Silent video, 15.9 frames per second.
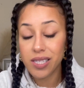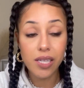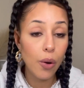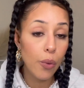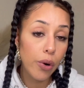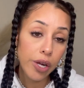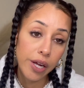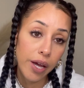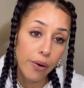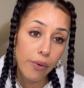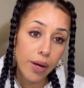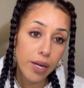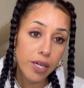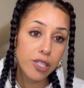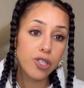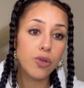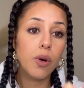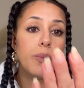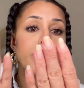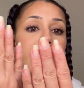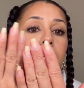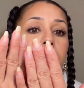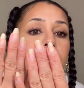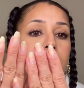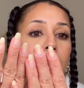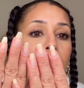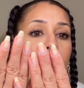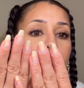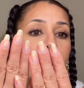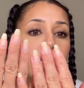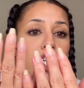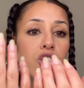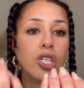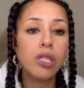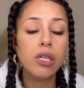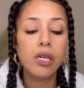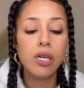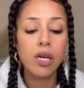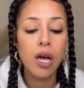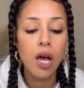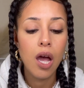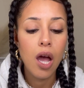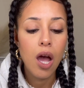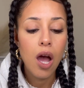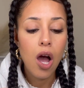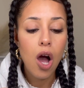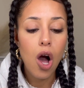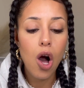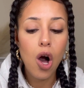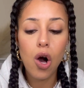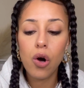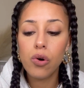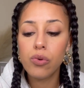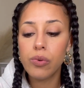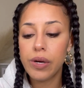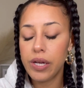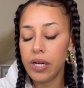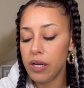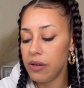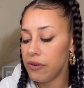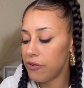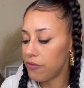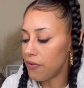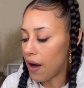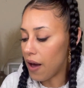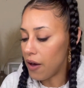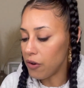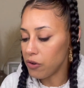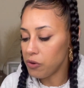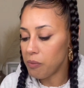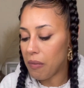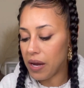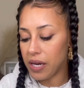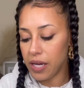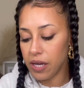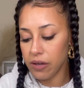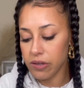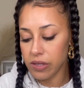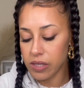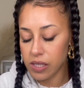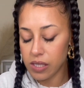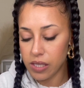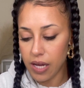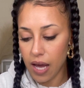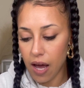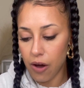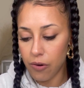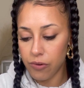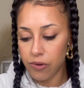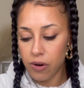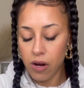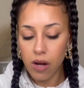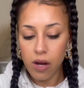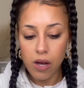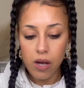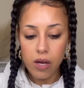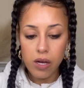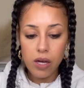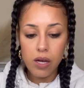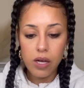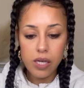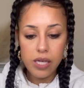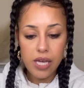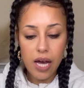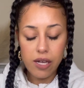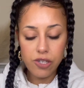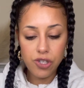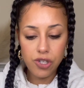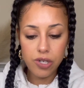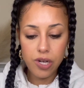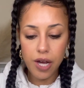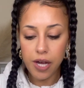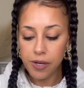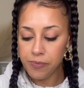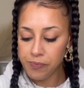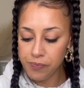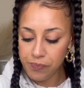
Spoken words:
and we're going to get right into it, because I actually already filed my nails down yesterday.